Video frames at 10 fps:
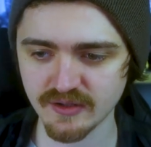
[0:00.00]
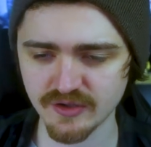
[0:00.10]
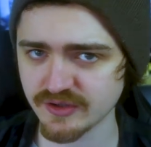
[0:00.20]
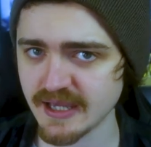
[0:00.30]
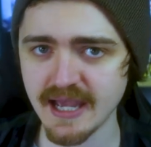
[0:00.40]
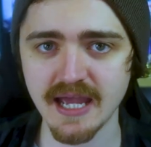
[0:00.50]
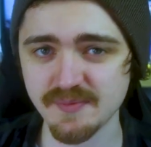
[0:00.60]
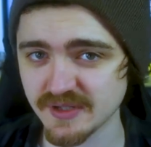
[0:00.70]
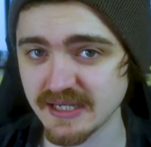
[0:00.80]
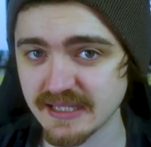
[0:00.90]
th could that
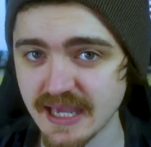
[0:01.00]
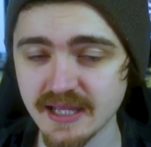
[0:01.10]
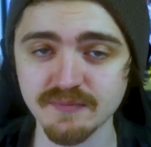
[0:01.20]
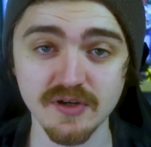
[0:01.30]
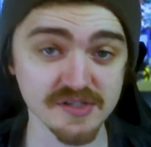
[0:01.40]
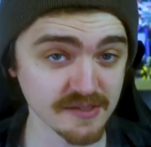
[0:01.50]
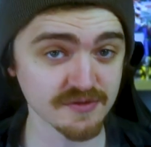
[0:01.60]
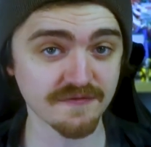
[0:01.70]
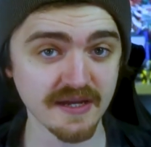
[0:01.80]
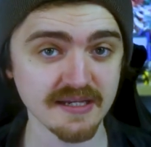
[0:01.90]
happen again? Because he was
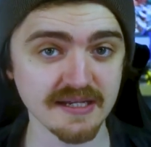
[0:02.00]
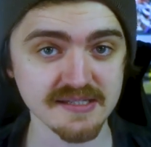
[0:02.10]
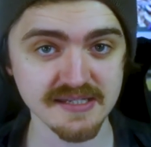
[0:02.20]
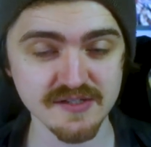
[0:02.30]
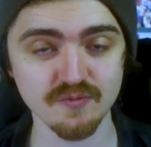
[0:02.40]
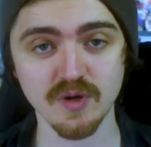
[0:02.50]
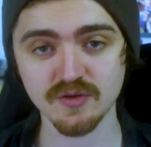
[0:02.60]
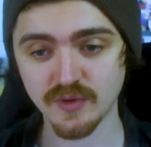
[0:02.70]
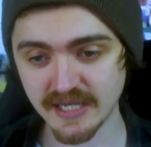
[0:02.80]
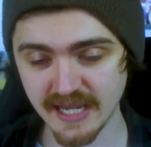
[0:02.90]
fading in season
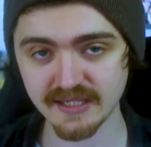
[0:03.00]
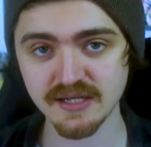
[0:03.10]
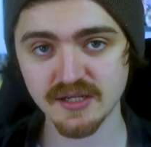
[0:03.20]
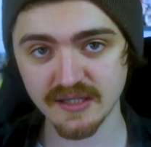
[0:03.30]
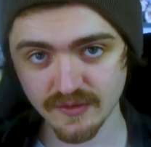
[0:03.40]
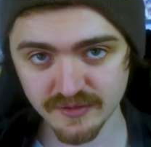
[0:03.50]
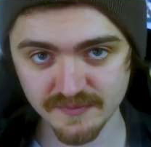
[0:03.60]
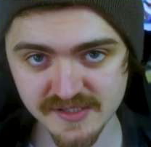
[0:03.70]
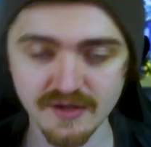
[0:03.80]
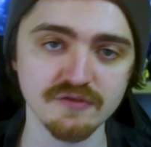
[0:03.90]
one when Eddie killed
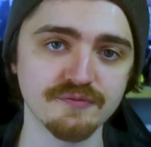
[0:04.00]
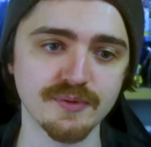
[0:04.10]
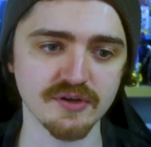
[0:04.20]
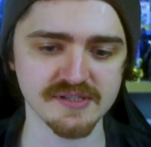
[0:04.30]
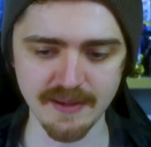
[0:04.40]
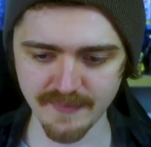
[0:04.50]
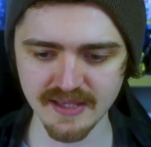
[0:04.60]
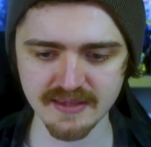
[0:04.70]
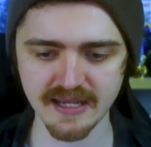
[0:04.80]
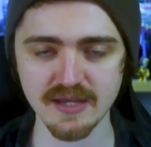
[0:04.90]
himself, because that
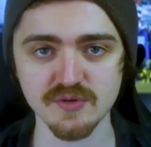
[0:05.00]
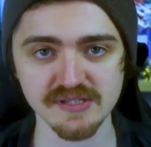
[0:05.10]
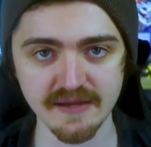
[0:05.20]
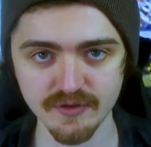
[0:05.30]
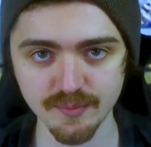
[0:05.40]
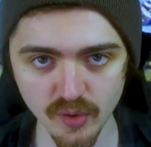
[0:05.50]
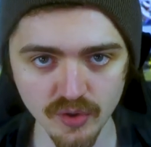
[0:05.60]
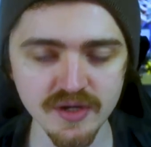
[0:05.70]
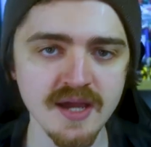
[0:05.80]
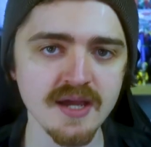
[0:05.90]
meant that he was never
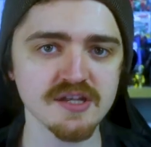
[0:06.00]
born.